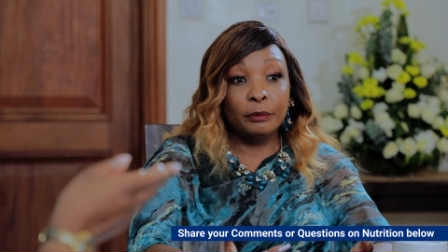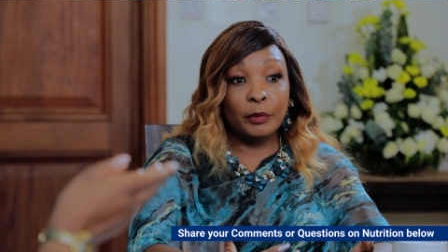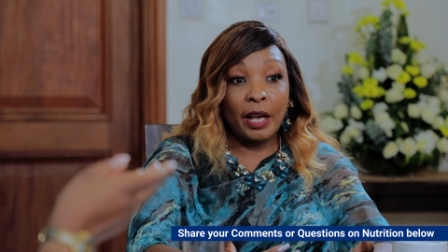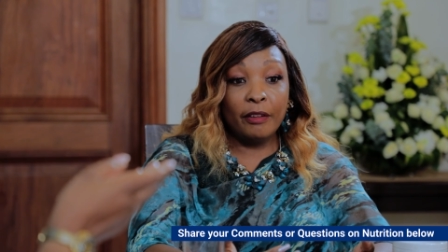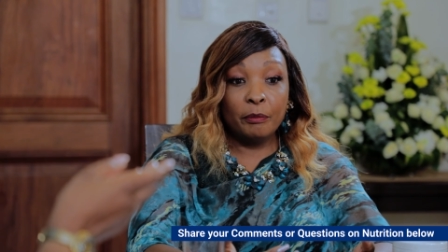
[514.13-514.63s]

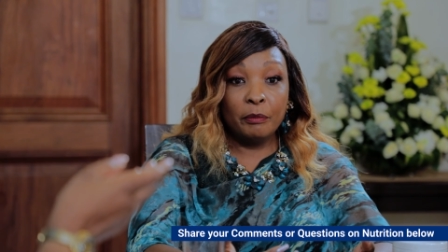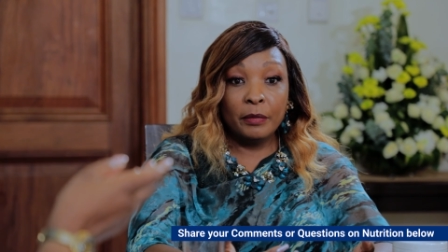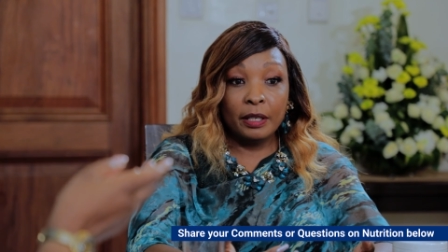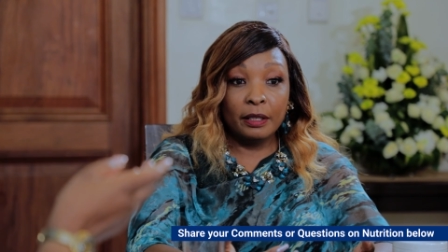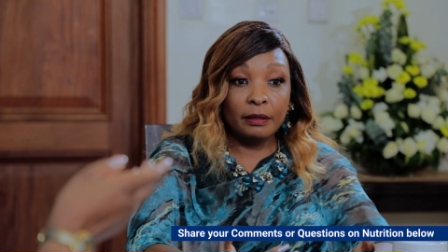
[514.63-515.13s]
we have
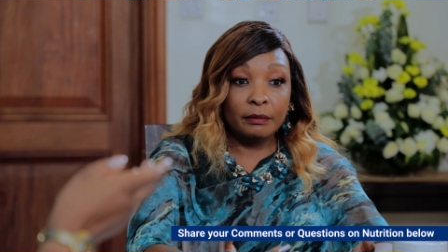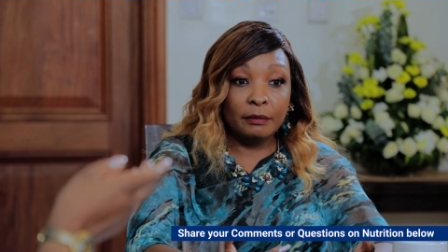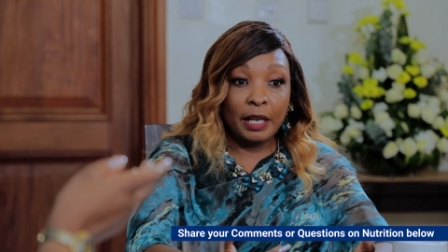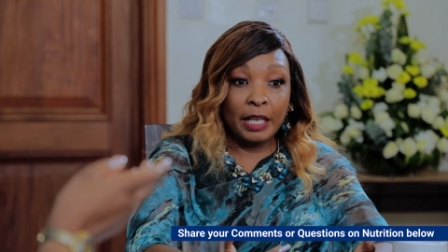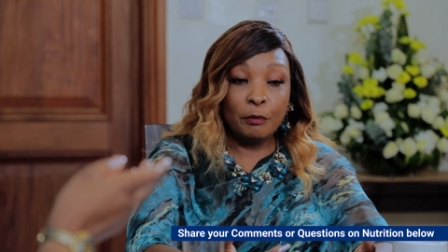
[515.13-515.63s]

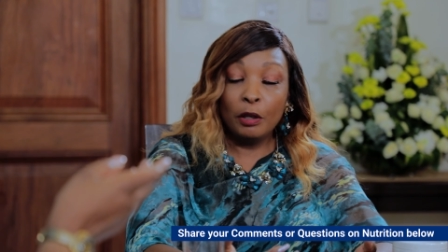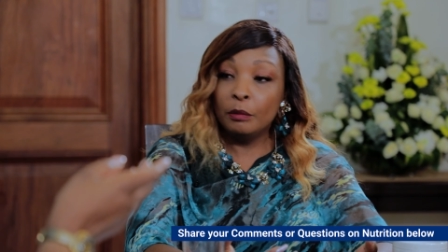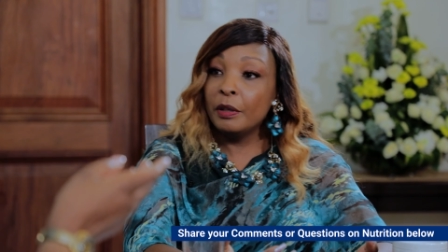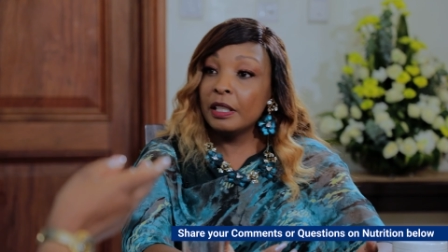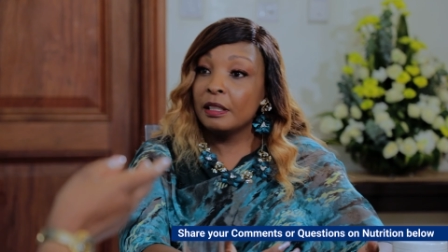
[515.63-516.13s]

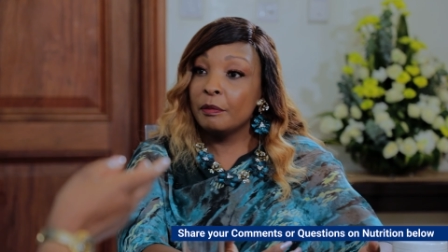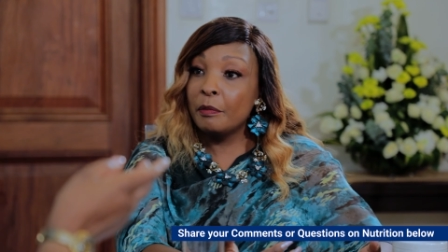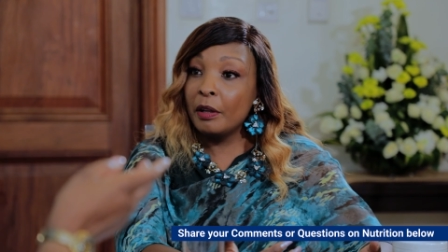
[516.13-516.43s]
animal-based